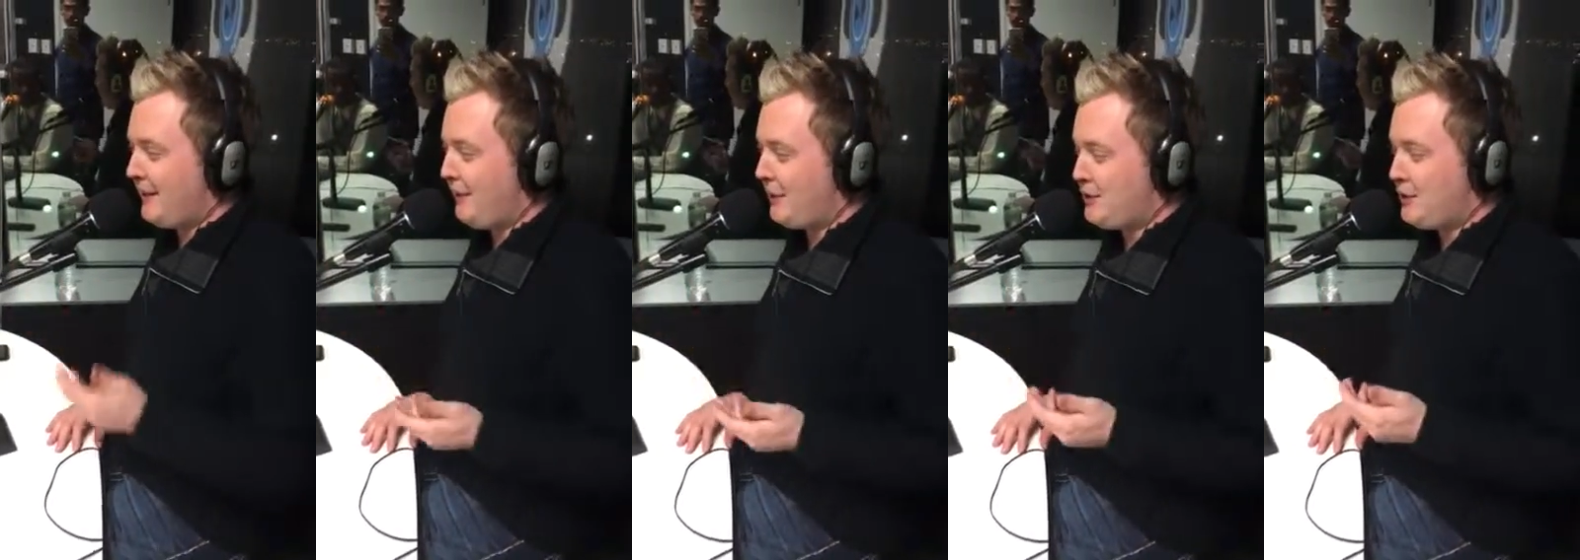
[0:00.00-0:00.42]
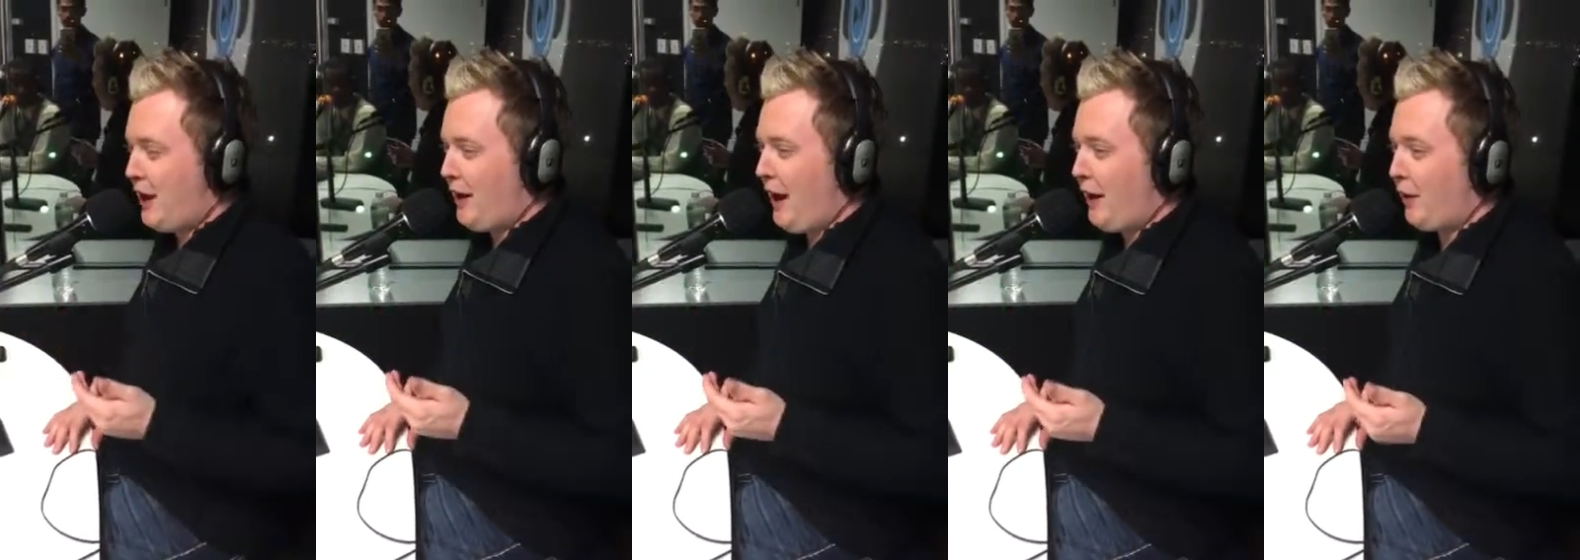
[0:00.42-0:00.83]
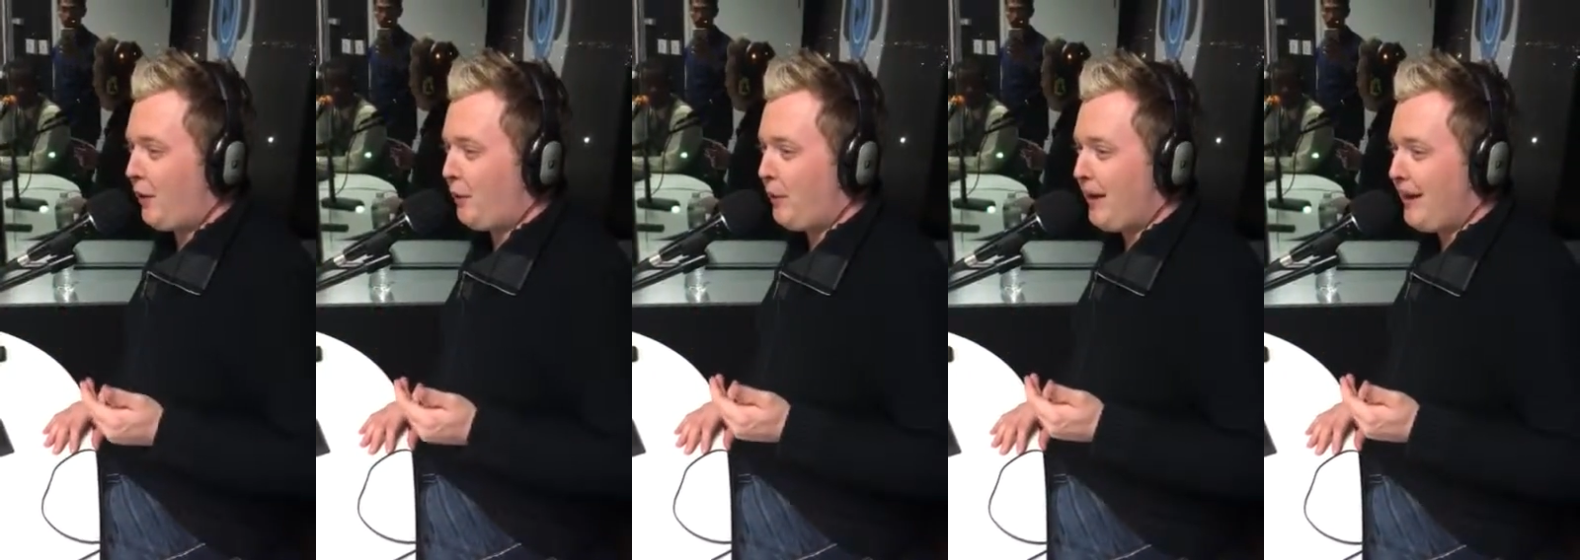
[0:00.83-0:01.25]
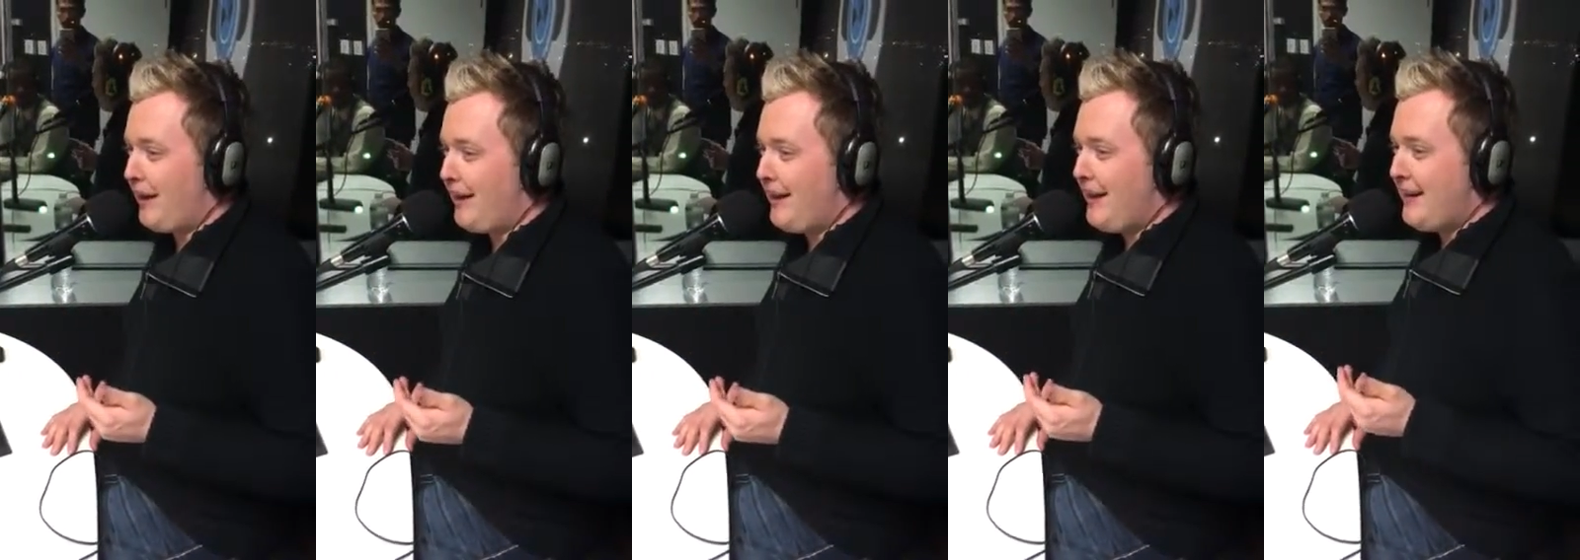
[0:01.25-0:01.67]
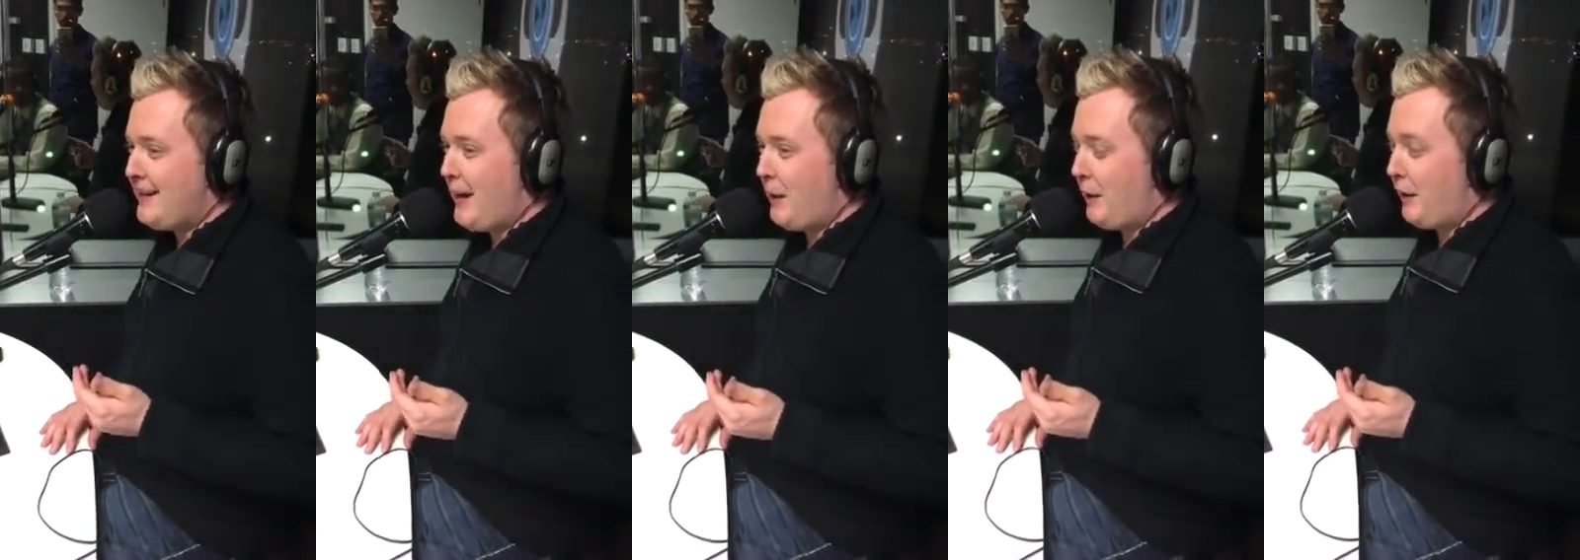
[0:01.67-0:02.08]
Give you a shout out all the way
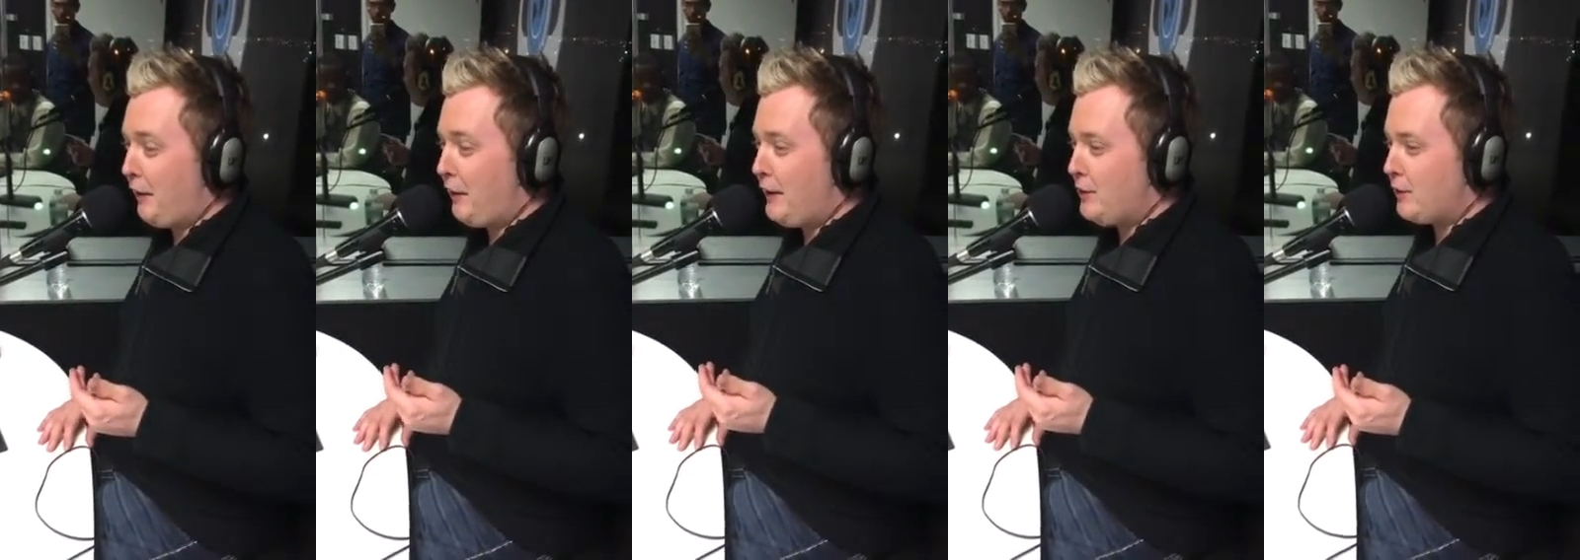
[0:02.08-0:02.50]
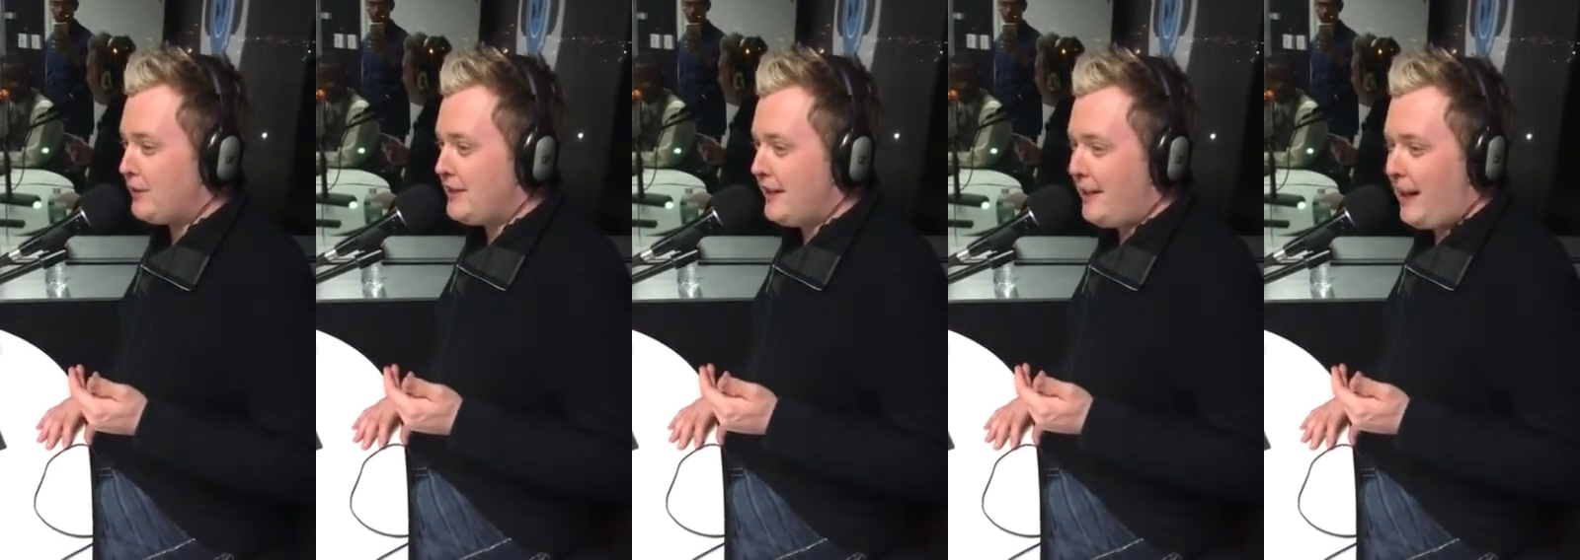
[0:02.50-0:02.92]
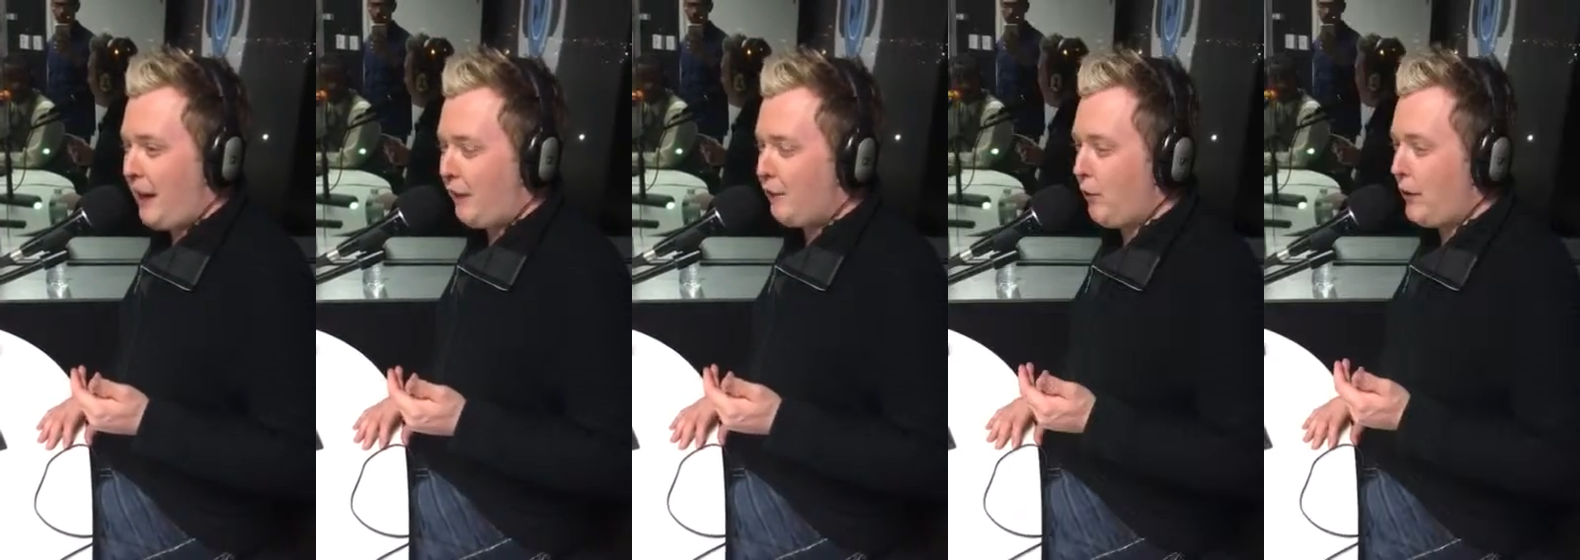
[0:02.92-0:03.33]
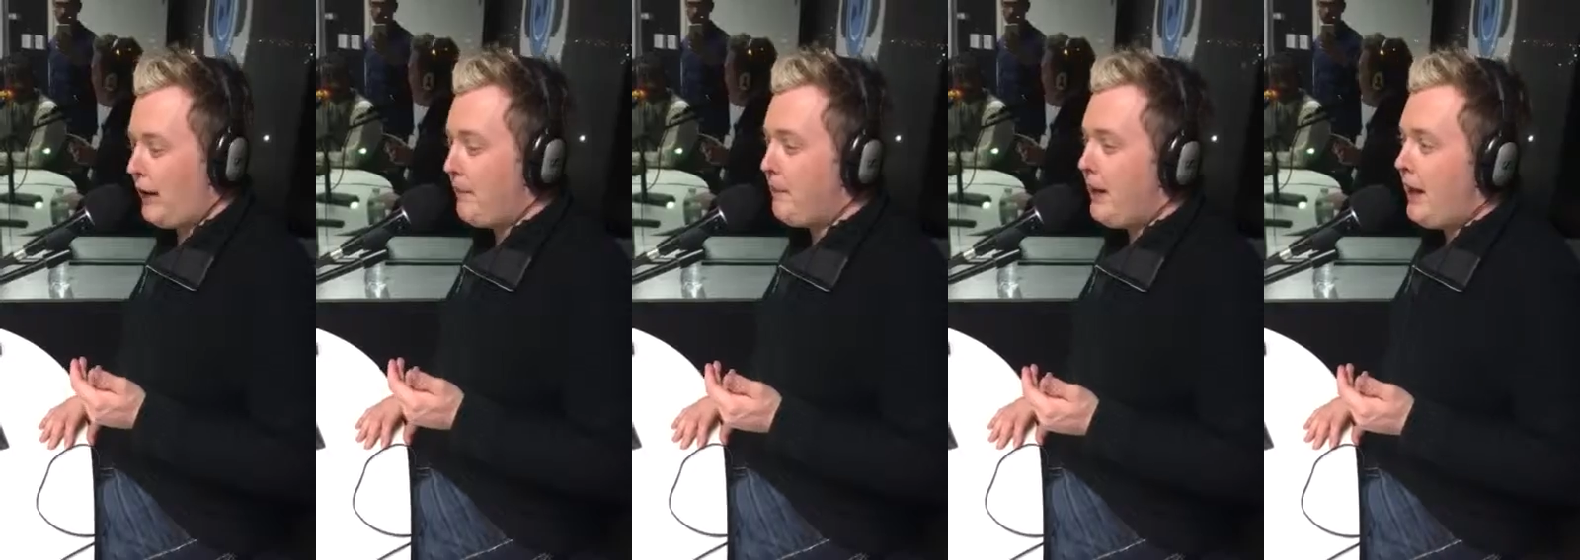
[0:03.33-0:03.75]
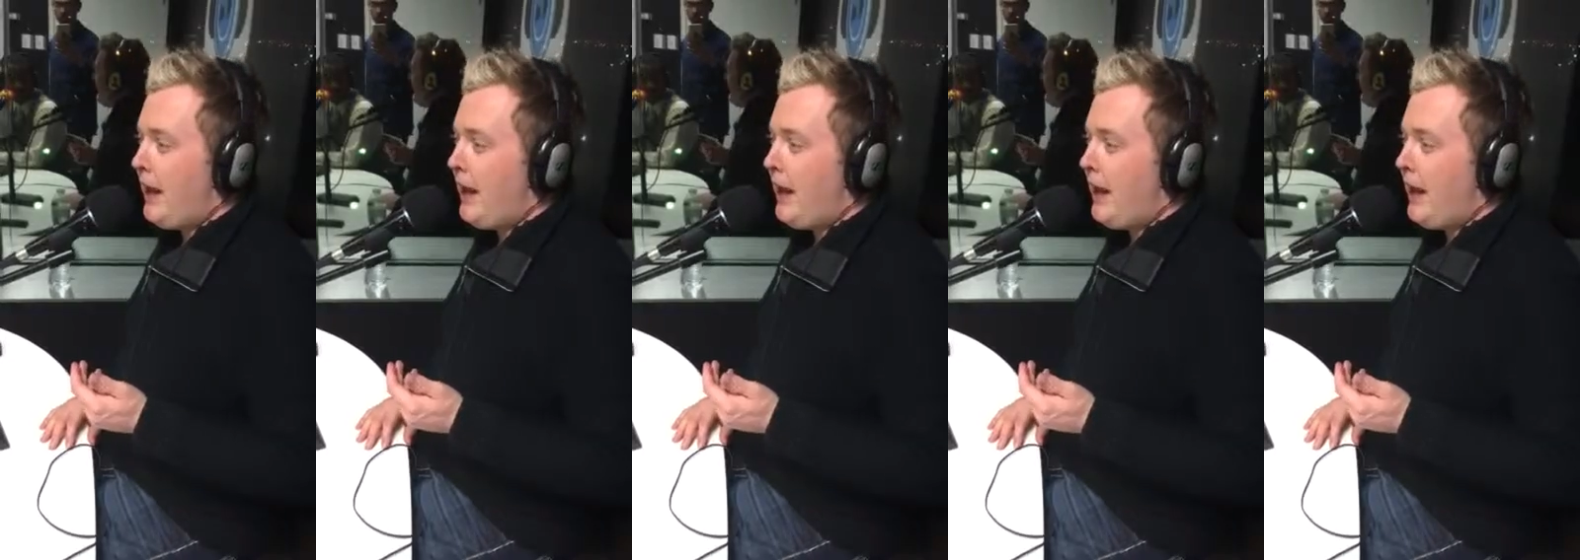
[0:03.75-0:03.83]
down in Cathedral City, California.